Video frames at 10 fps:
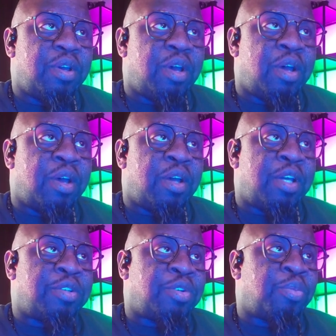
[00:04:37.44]

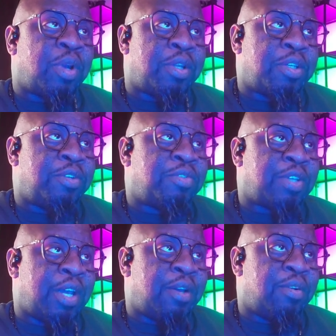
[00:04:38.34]
It's a relative
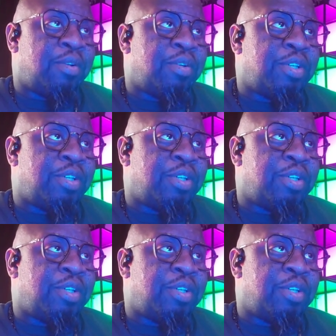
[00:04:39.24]
scale.